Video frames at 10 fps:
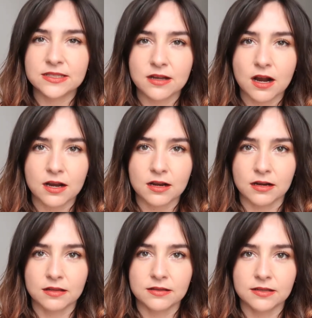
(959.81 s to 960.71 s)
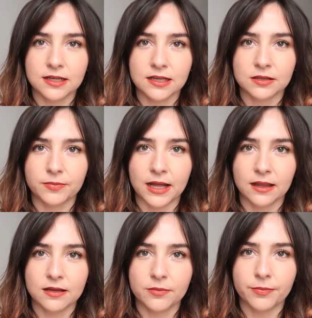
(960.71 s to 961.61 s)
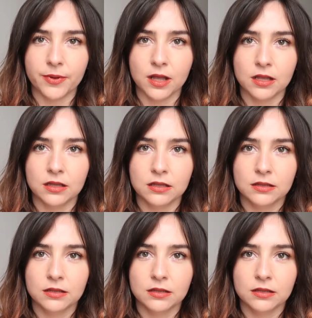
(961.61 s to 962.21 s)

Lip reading: darker than the Naked palette, but